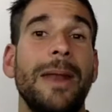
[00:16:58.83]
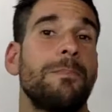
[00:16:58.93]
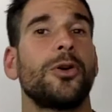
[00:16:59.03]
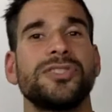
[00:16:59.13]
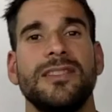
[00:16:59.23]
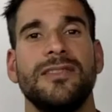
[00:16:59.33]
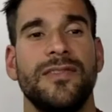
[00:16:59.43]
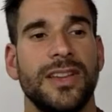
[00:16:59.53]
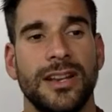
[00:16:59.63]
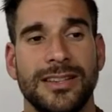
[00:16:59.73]
and positive
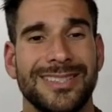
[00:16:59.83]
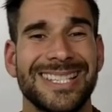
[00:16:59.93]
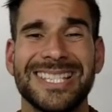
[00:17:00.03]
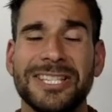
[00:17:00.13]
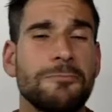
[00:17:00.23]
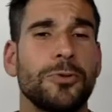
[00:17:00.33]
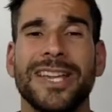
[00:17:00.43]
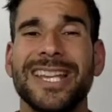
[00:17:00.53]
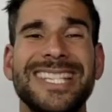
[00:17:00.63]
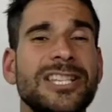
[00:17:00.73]
feeling. Simple.
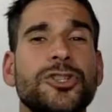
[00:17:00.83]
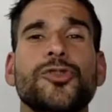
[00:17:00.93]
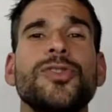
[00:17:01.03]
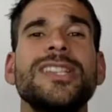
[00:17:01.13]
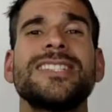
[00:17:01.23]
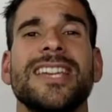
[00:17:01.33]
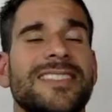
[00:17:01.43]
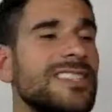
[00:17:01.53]
It's intrinsic.